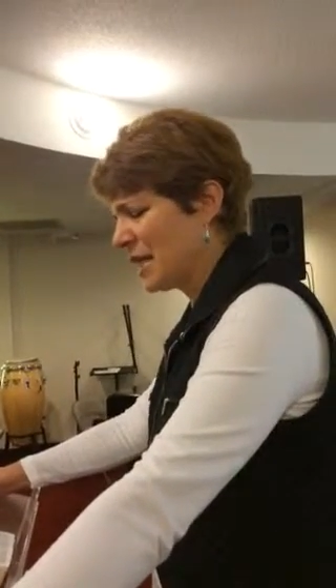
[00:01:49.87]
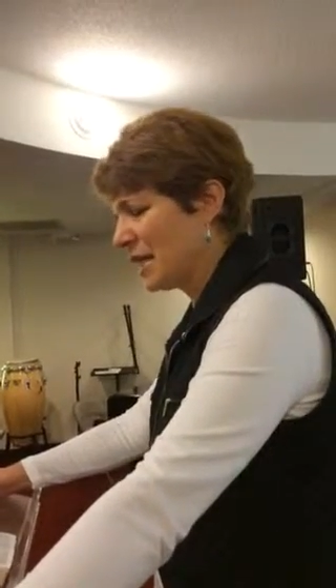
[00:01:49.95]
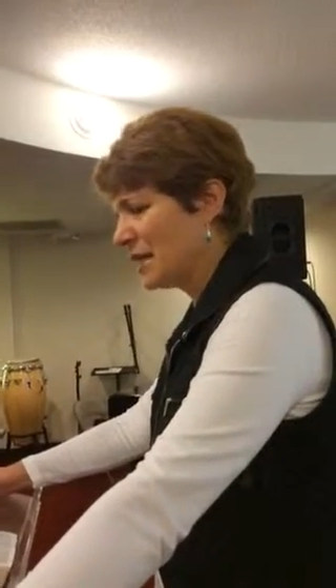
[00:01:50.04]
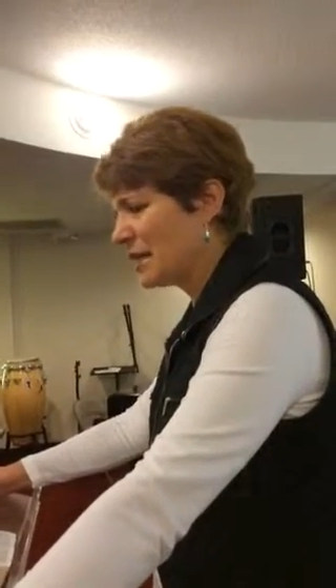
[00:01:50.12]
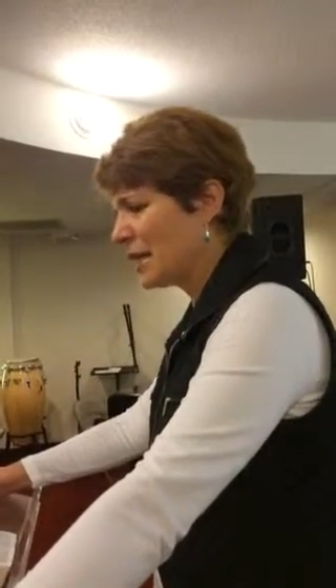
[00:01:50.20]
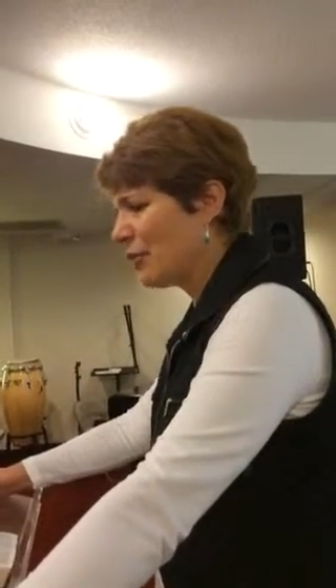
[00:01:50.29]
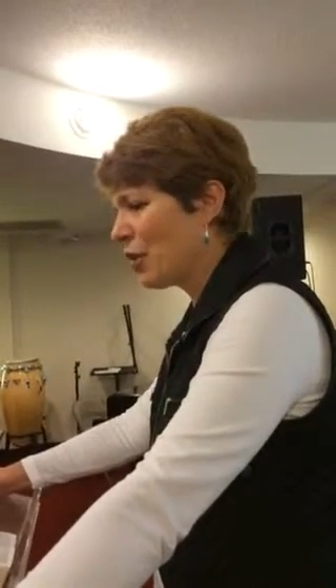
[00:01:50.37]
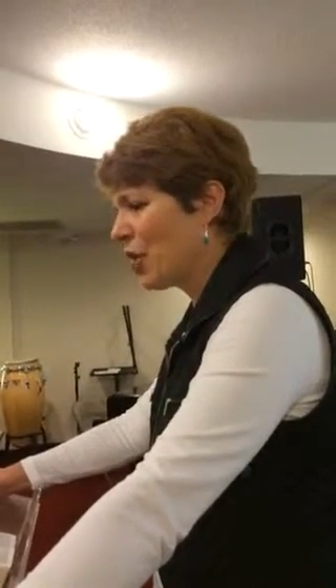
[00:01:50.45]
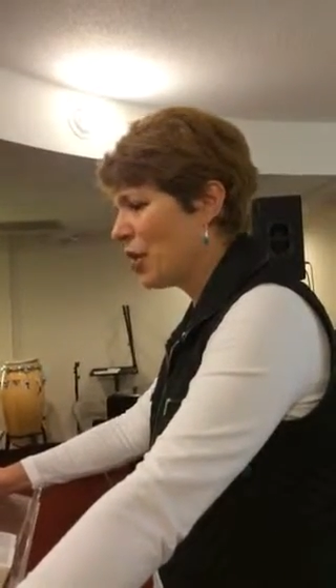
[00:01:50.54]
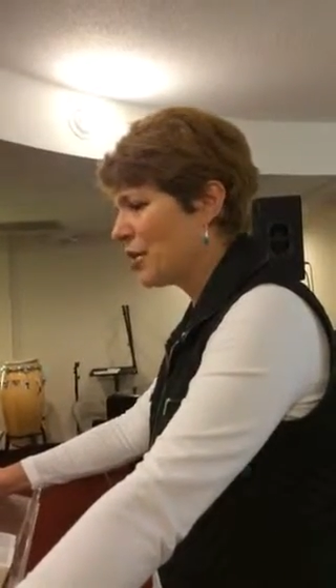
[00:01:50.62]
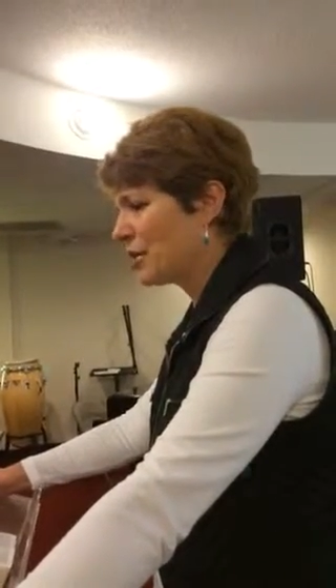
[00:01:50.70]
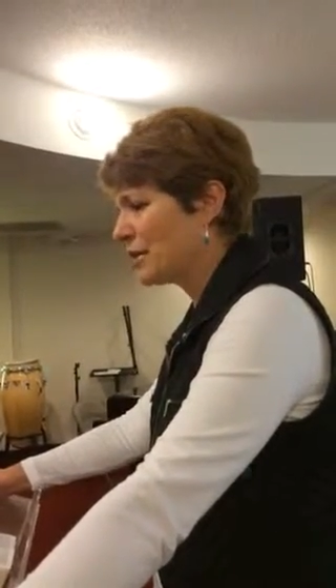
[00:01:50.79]
in their
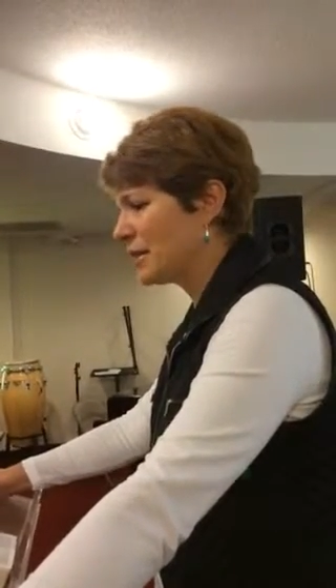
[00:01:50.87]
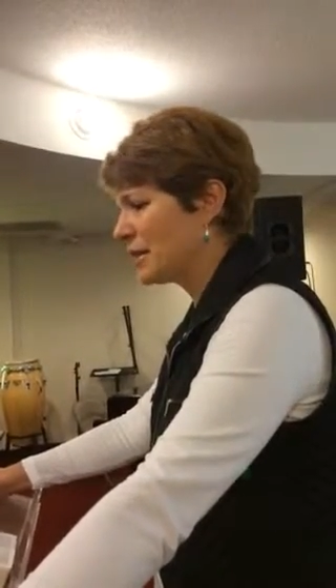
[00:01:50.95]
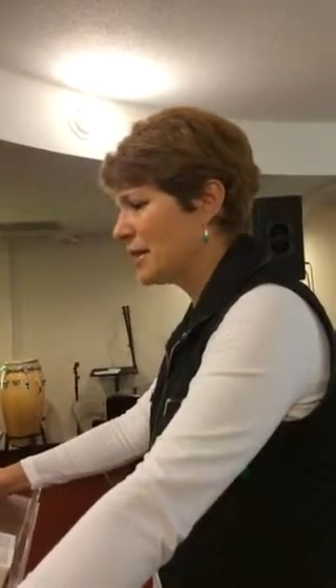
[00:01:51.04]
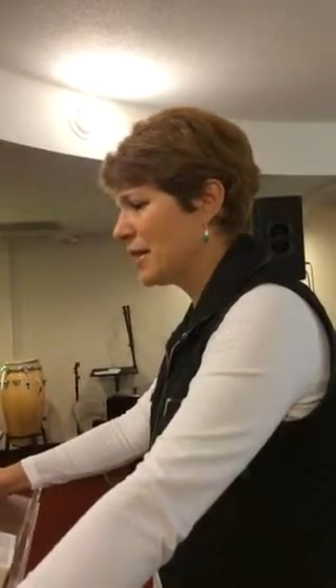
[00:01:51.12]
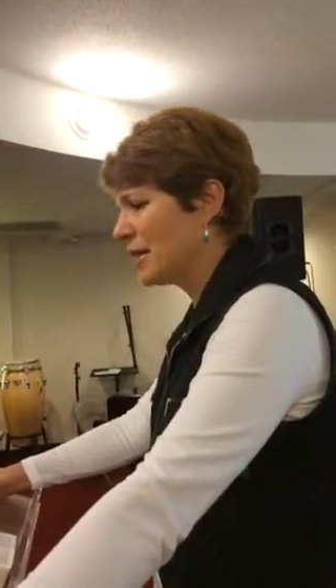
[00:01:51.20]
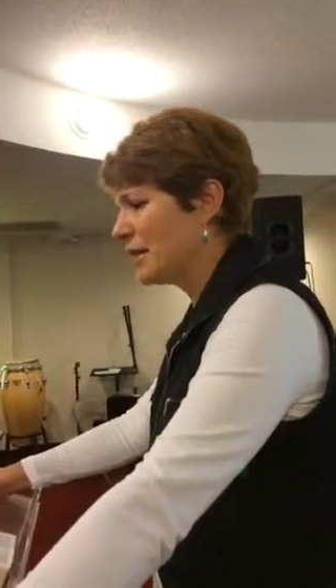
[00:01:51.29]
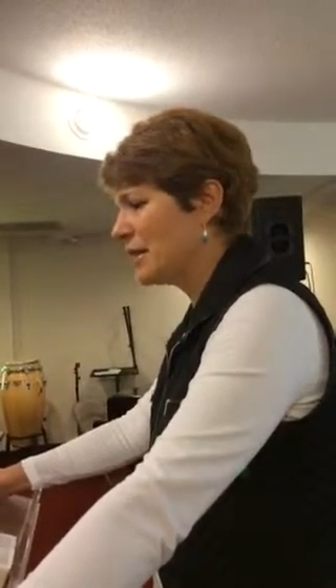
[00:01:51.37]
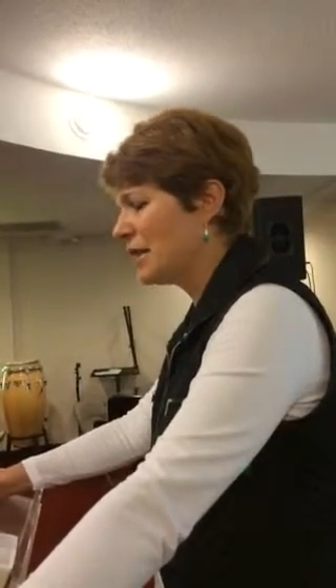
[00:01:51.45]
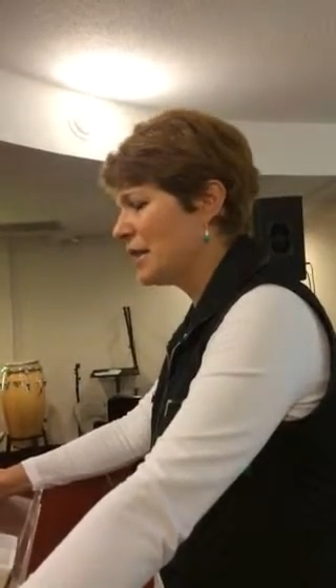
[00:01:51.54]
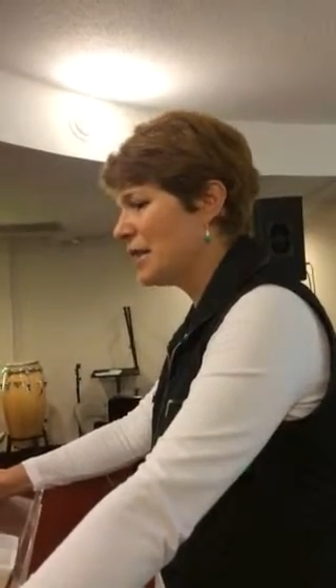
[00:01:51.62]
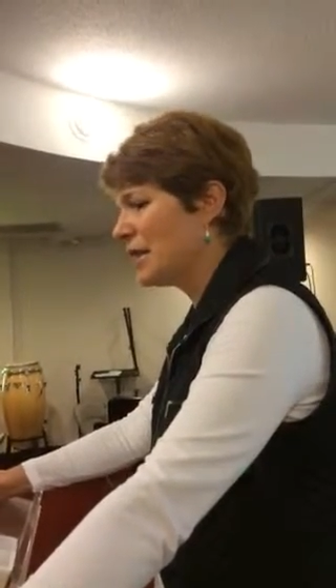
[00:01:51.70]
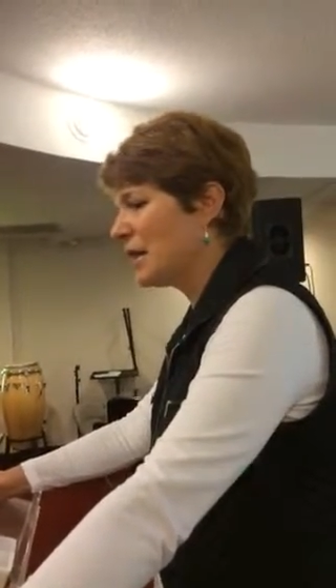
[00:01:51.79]
hearts, and
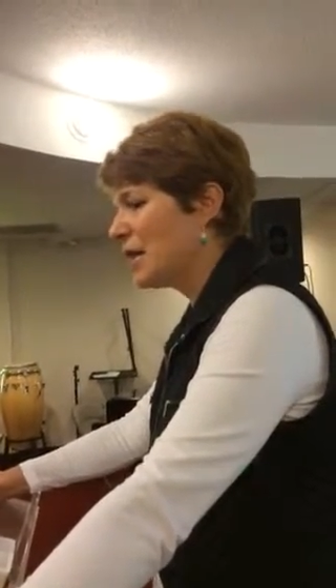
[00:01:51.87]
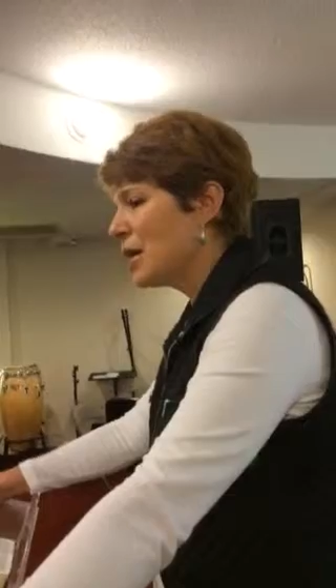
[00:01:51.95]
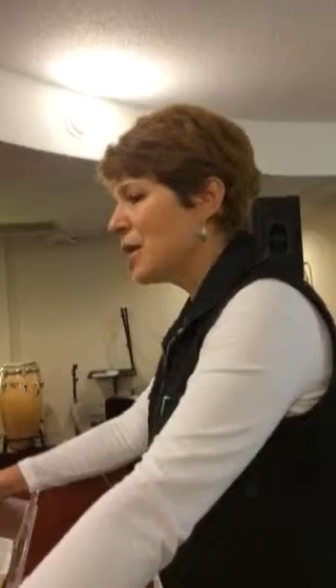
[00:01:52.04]
the,